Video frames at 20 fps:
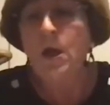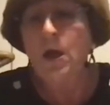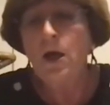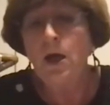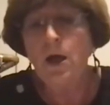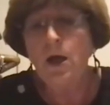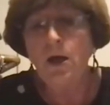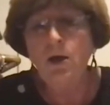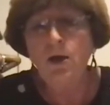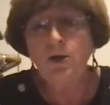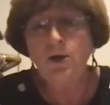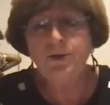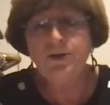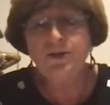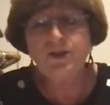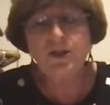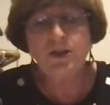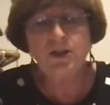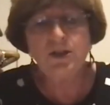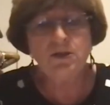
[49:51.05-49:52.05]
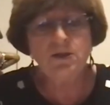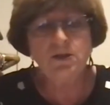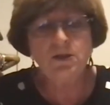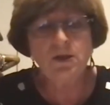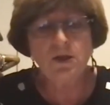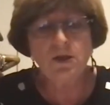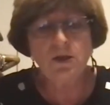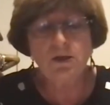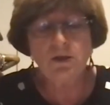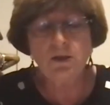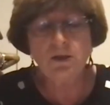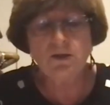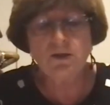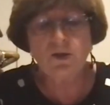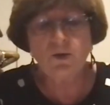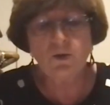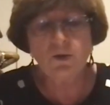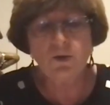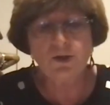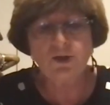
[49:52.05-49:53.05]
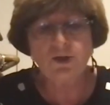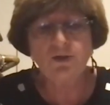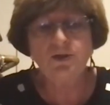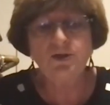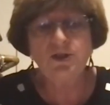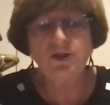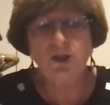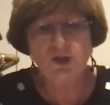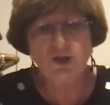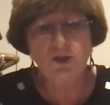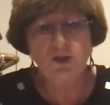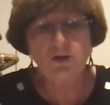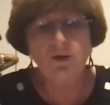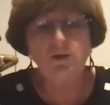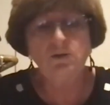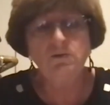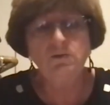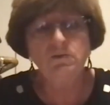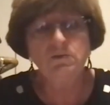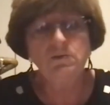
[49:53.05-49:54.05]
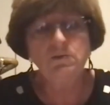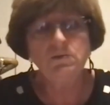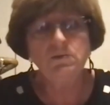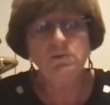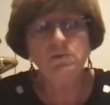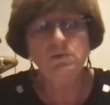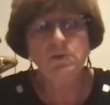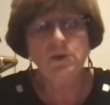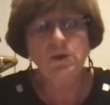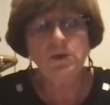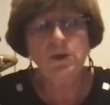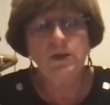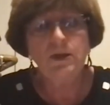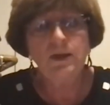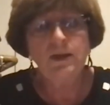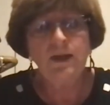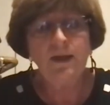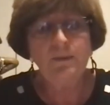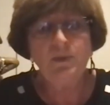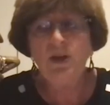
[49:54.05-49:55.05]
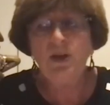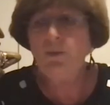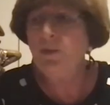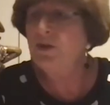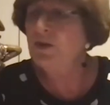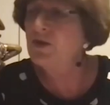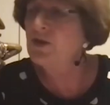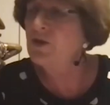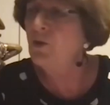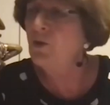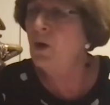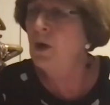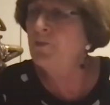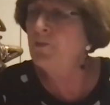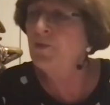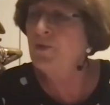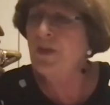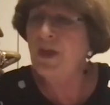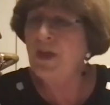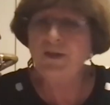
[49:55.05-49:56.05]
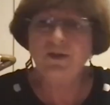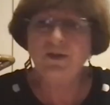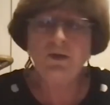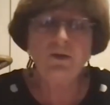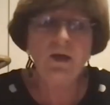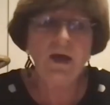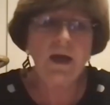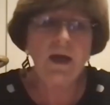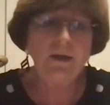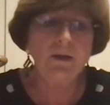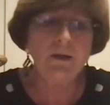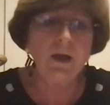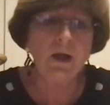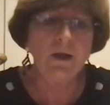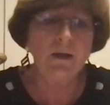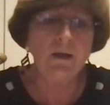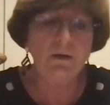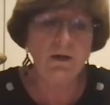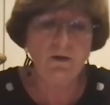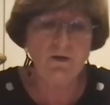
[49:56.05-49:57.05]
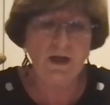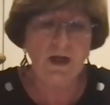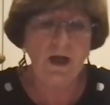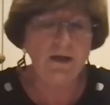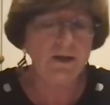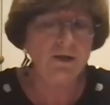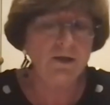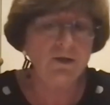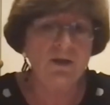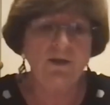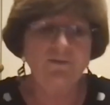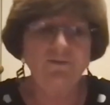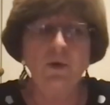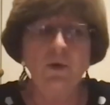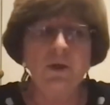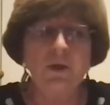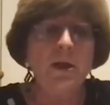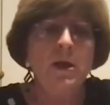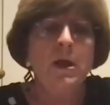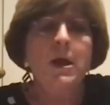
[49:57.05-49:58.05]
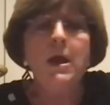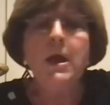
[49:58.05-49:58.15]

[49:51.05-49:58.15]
Uh, all this kid, uh, the scores are digital. Yeah, I better put the score up for that too, hadn't I? Okay, I can do that for you.